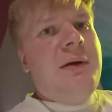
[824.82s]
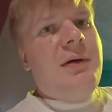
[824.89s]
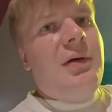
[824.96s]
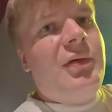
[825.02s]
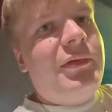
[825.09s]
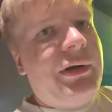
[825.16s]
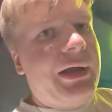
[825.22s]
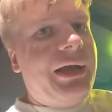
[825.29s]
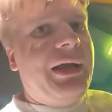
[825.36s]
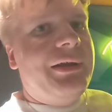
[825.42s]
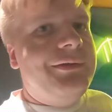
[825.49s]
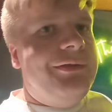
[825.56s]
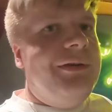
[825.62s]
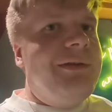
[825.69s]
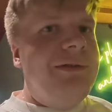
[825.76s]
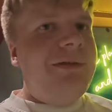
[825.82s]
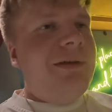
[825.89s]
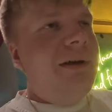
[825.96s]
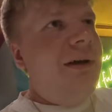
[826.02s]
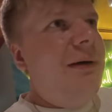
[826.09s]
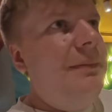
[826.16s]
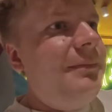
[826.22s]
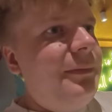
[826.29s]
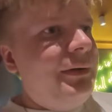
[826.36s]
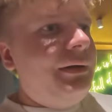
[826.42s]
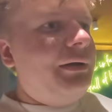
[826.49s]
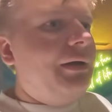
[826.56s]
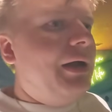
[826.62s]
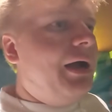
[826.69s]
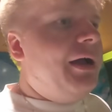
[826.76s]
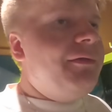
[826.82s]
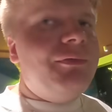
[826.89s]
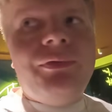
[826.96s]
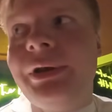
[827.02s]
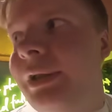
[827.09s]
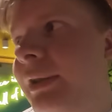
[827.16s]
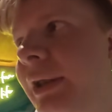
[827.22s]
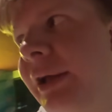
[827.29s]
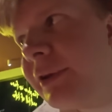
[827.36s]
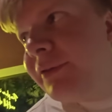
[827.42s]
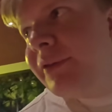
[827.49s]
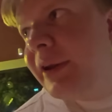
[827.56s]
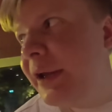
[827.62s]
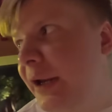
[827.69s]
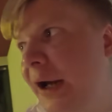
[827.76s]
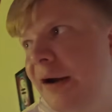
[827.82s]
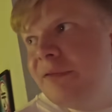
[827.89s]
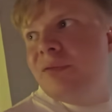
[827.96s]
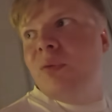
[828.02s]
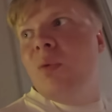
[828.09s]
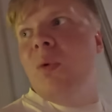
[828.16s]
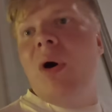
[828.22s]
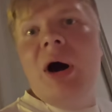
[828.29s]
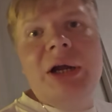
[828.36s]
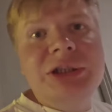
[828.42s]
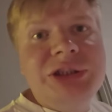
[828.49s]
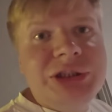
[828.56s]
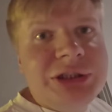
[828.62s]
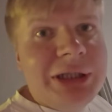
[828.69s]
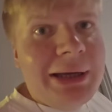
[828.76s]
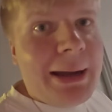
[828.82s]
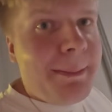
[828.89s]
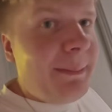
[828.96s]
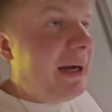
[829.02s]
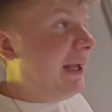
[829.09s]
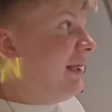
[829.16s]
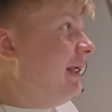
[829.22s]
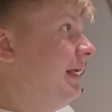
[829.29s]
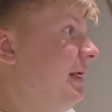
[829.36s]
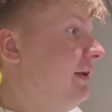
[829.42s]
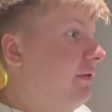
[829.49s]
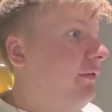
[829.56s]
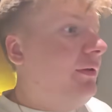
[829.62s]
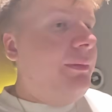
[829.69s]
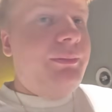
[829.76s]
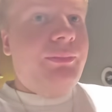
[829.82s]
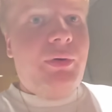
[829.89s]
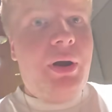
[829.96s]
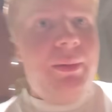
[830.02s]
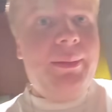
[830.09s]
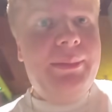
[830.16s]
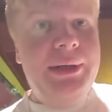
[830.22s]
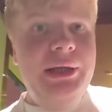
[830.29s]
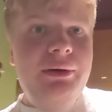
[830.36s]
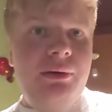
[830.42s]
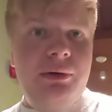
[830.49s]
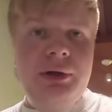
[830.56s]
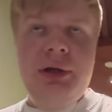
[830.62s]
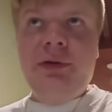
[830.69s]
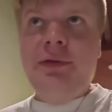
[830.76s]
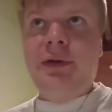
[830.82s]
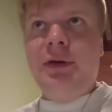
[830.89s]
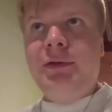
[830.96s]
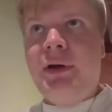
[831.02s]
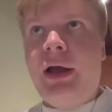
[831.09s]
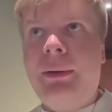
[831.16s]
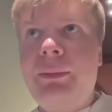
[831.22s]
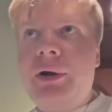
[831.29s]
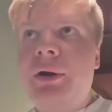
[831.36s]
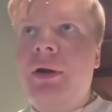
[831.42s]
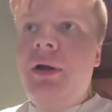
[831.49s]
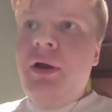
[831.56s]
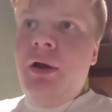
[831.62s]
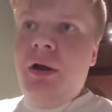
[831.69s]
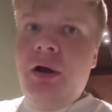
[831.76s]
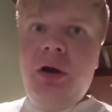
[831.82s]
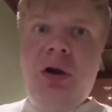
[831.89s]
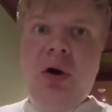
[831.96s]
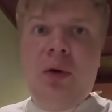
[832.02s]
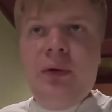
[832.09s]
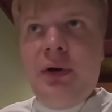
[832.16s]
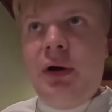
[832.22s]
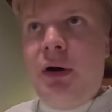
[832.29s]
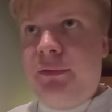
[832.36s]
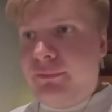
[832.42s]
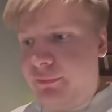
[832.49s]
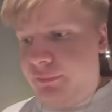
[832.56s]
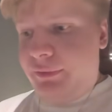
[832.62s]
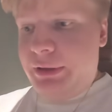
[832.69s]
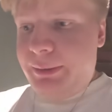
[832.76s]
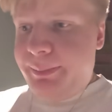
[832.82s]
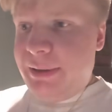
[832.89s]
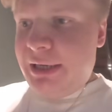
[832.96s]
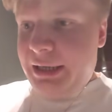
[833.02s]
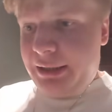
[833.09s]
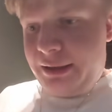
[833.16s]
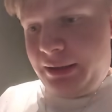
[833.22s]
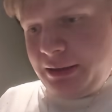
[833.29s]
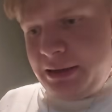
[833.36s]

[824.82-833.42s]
Alright guys, since I've realized that I've washed my keys, probably. Oh, here's the timer going off, flipping it.